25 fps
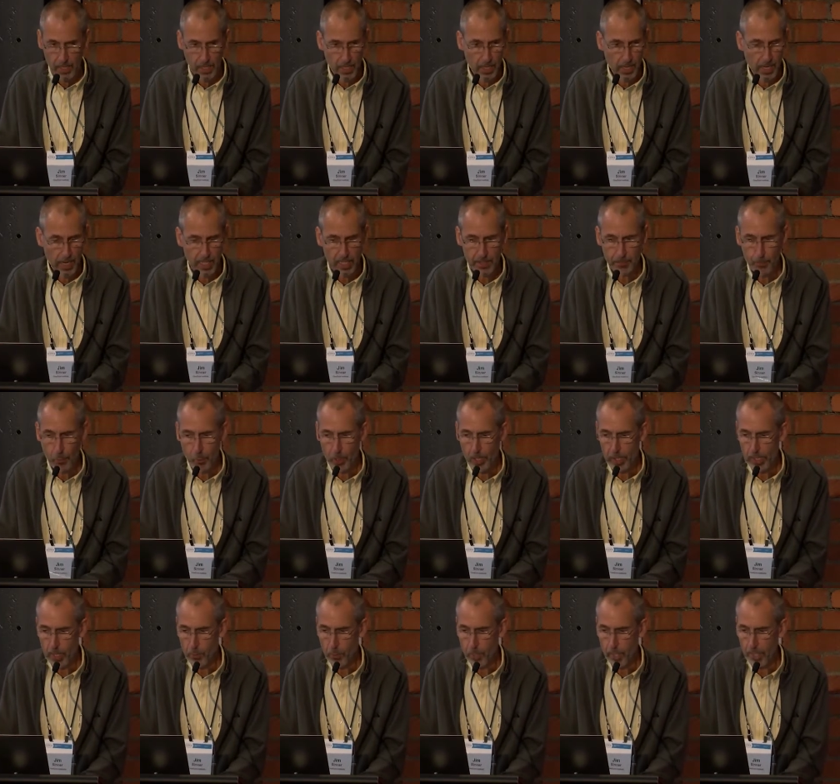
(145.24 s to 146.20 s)
next
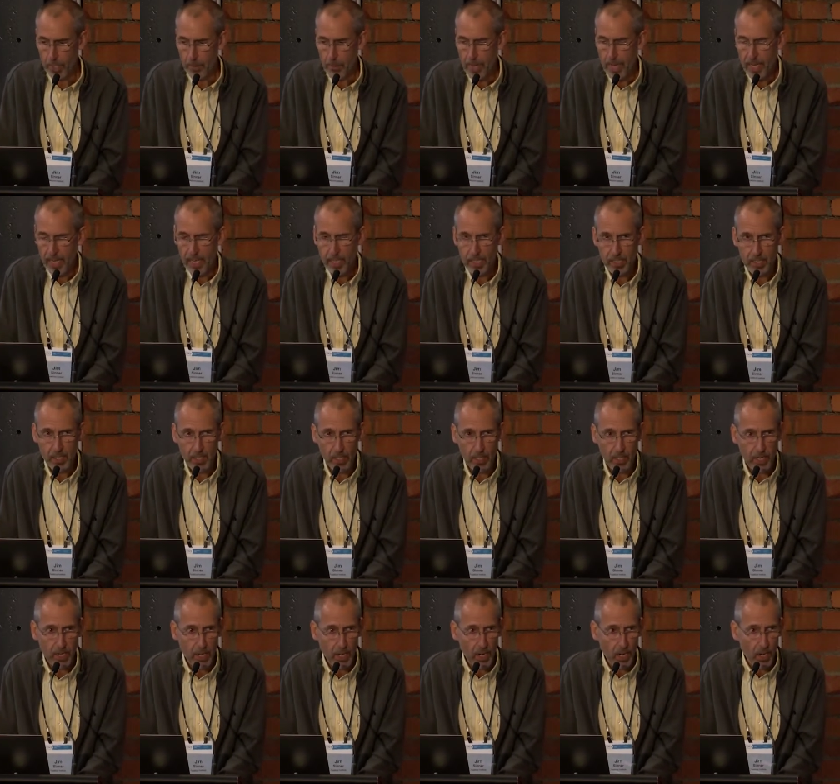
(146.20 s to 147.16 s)
point I wanted to make is
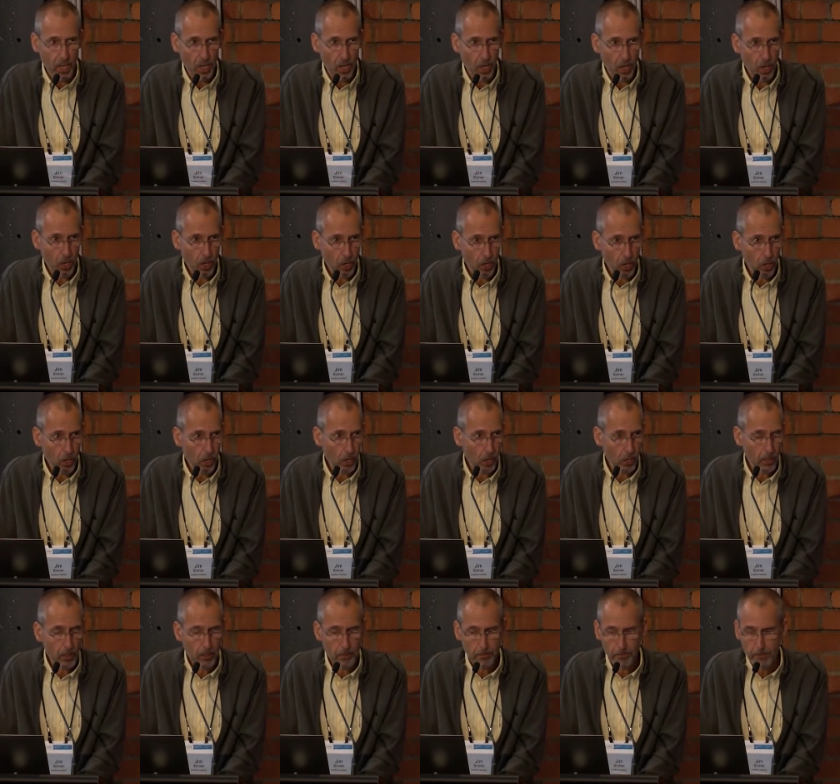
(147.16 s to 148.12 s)
that
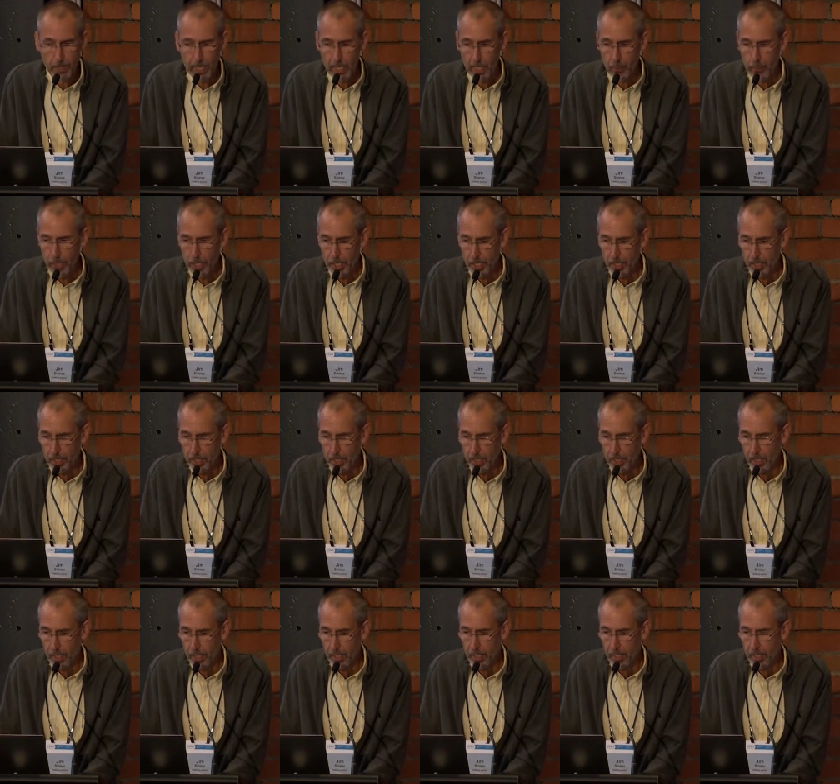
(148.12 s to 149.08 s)
all
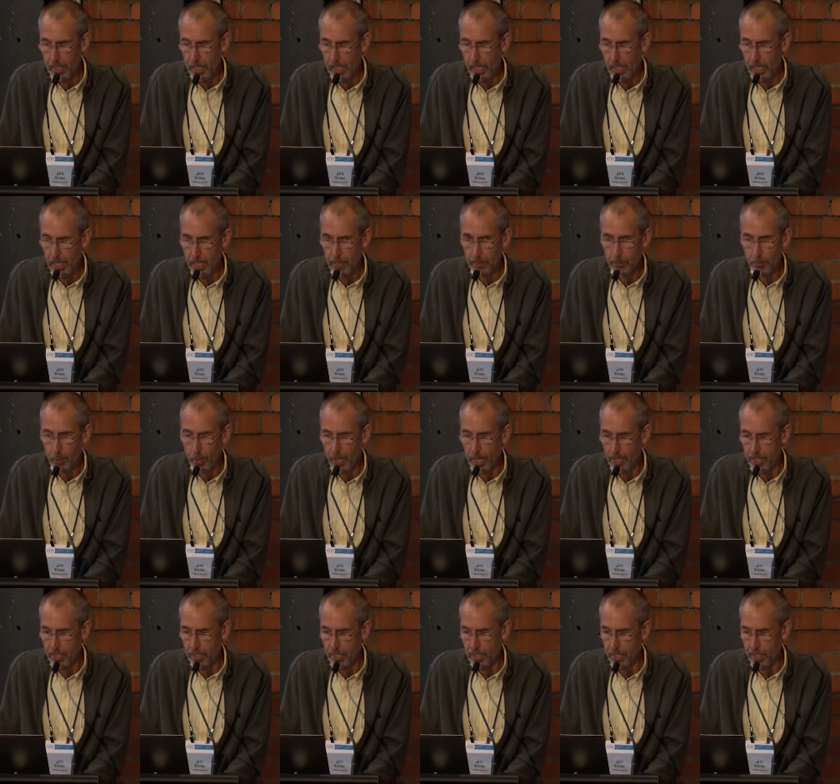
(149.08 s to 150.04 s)
valuation articulating
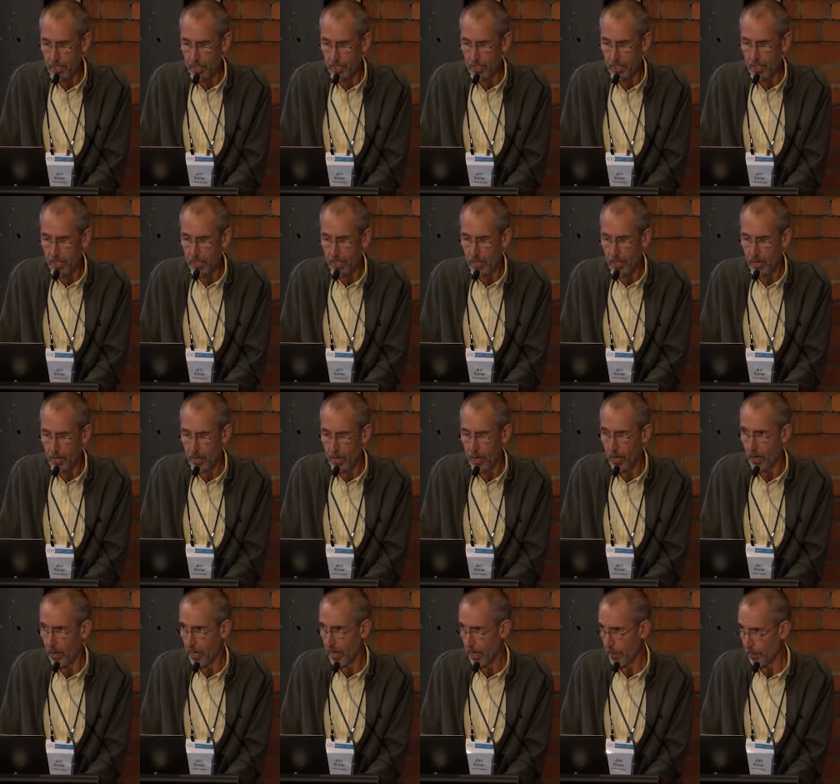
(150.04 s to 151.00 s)
processes
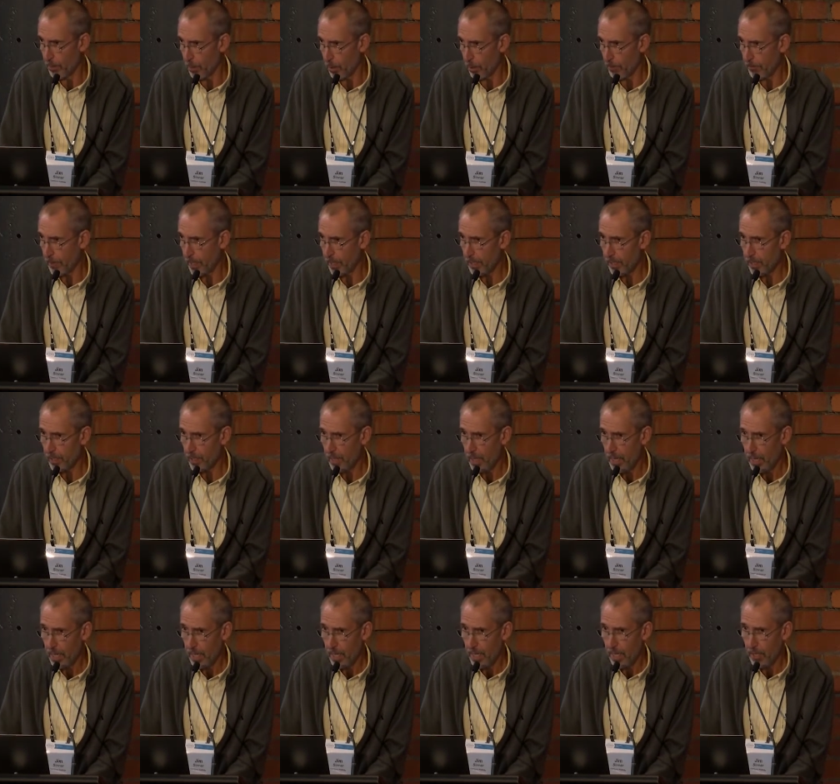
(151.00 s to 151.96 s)
are imperfect.
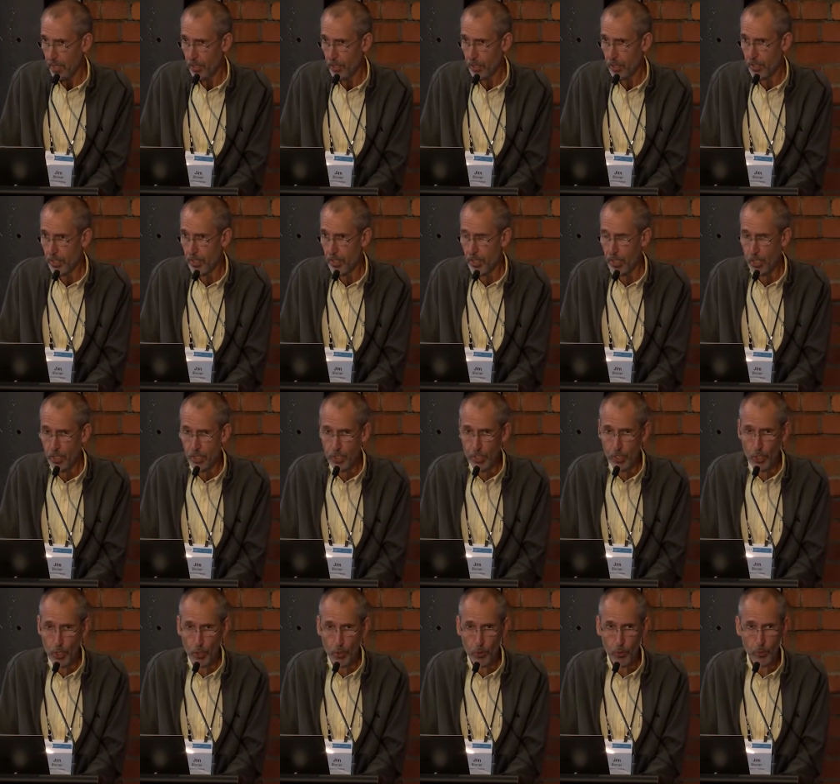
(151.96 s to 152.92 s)
There's,
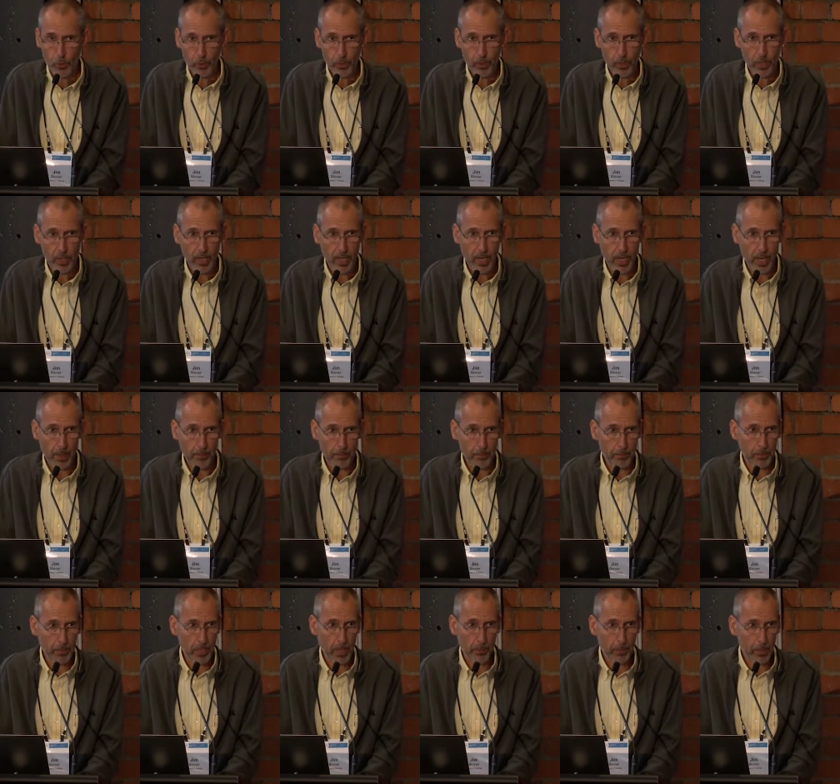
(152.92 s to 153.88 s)
there's no
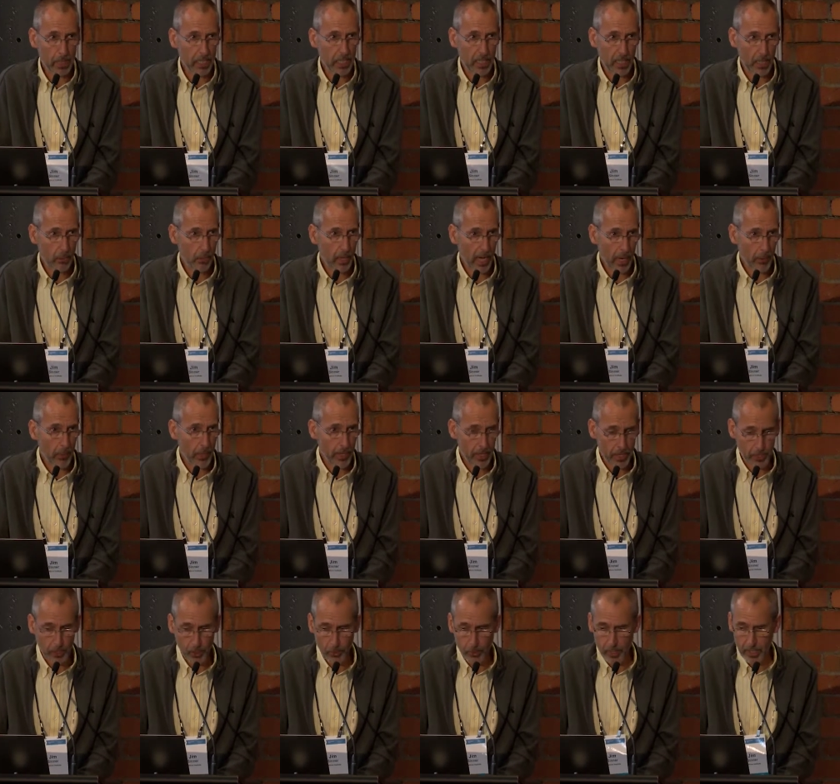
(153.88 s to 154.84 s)
um, completely right
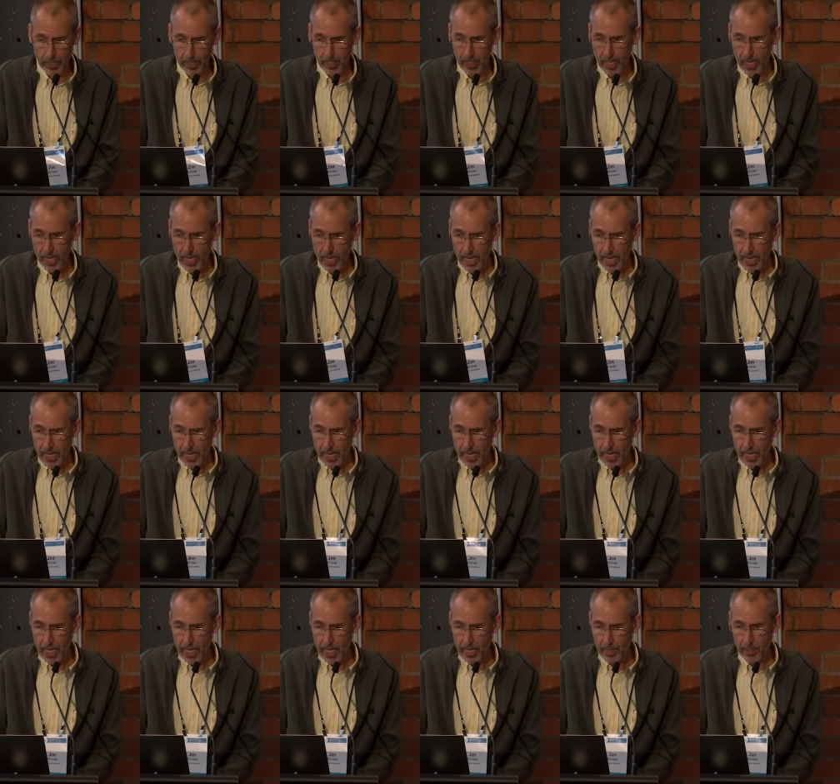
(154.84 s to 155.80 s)
way to do it.
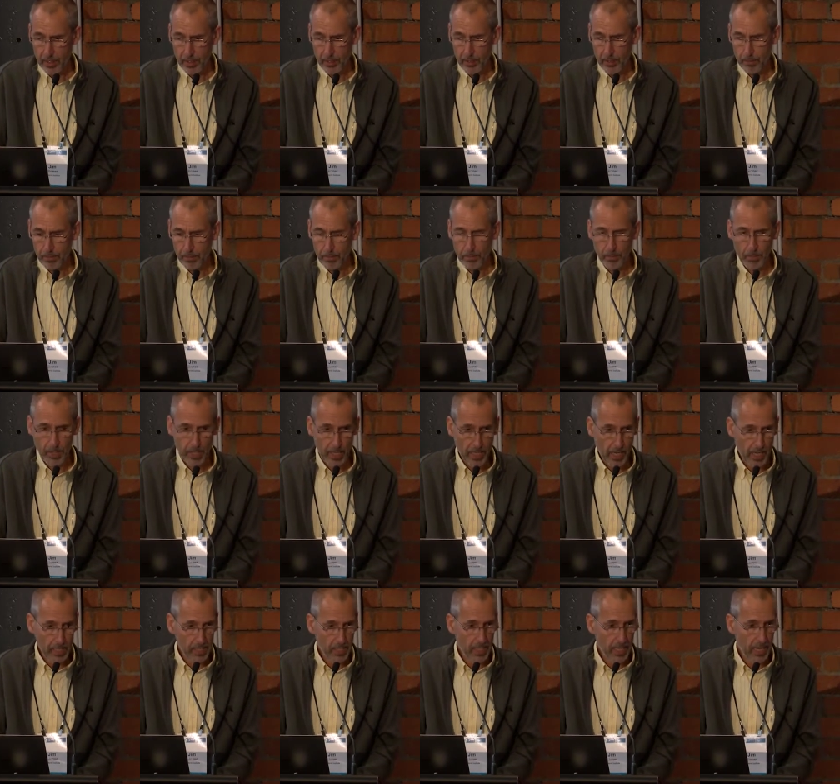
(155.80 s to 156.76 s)
And
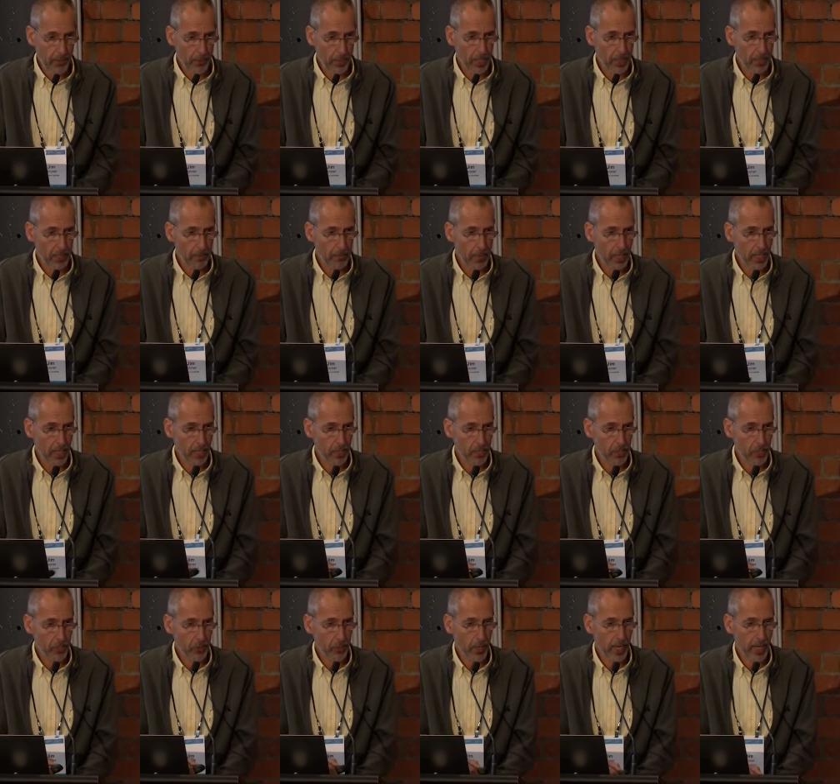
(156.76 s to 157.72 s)
because of that, we need to
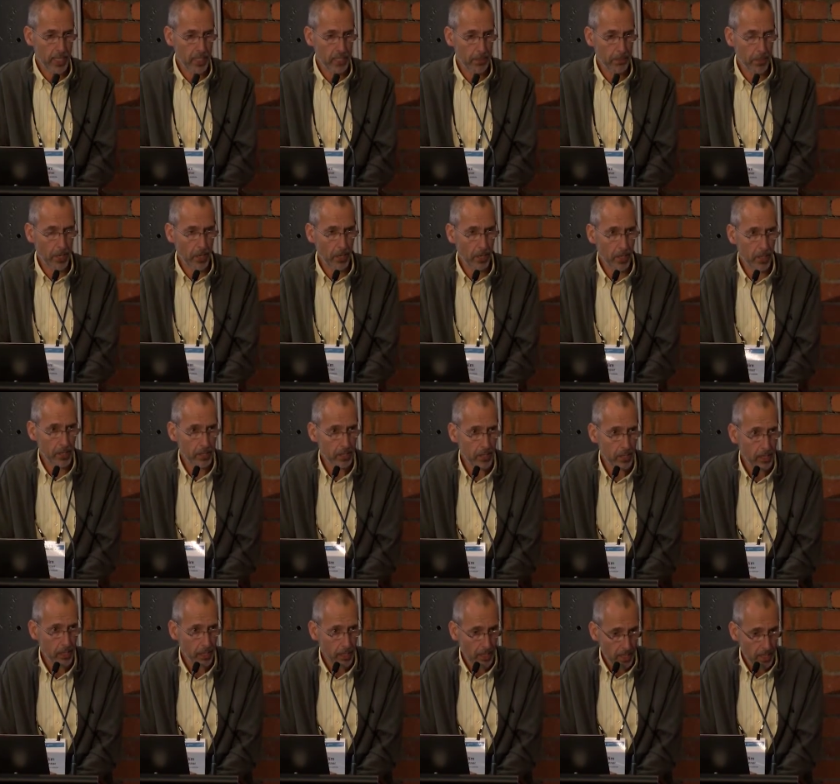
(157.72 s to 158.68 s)
be transparent